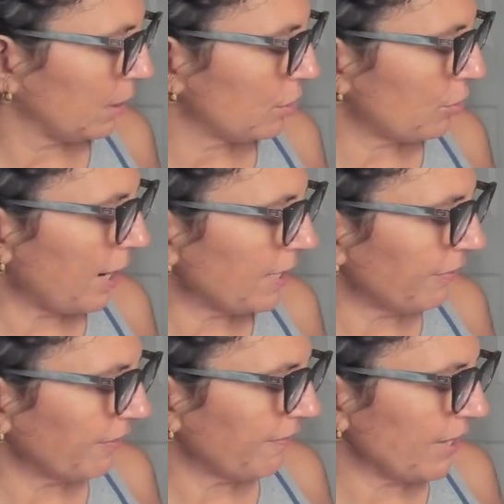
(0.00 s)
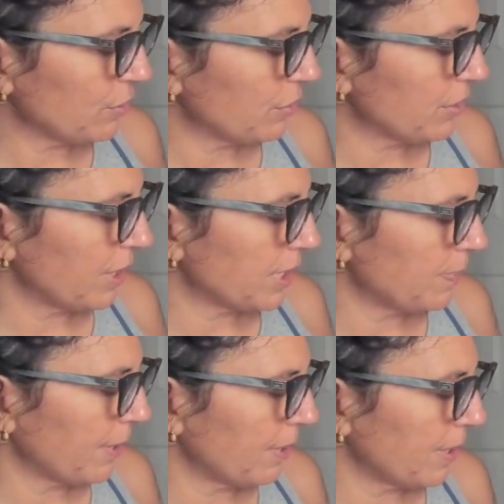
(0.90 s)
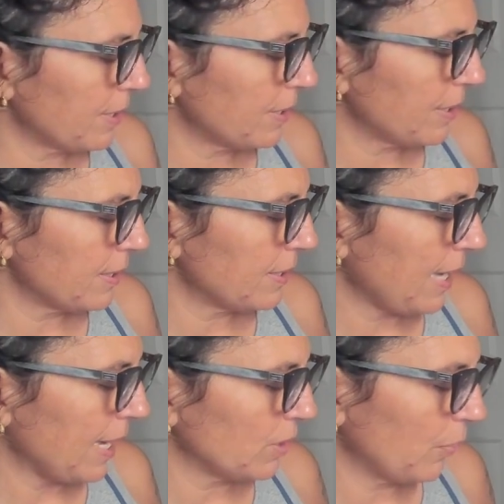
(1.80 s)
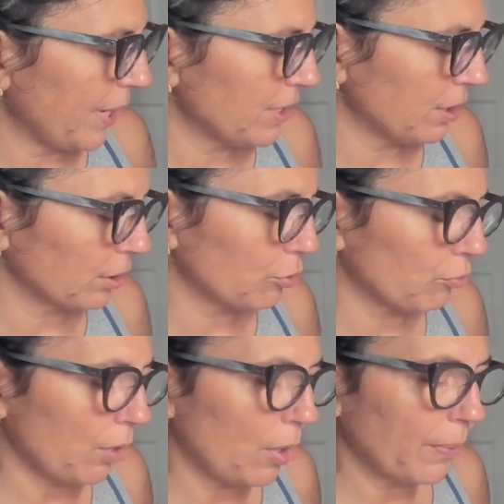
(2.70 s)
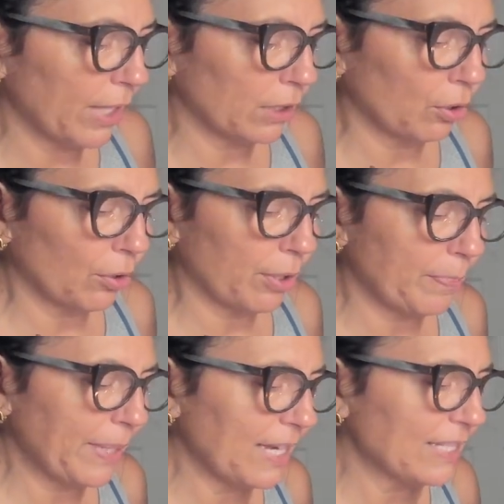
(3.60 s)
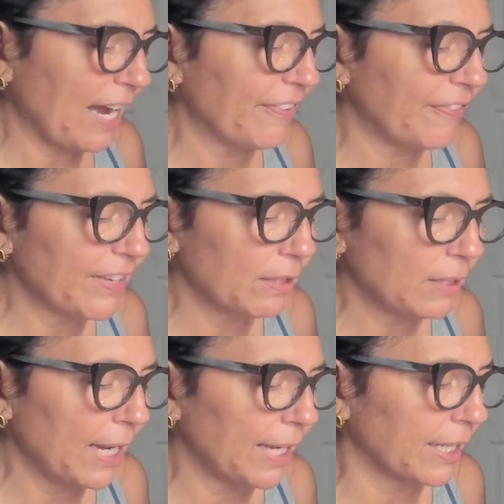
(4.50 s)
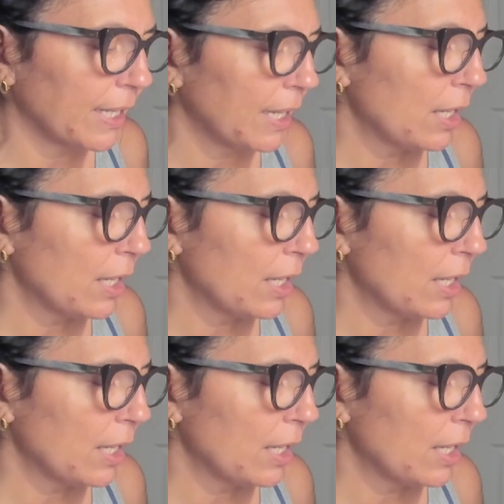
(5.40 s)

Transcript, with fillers: Try different ventures and experiences as a way to grow and learn. Because I feel like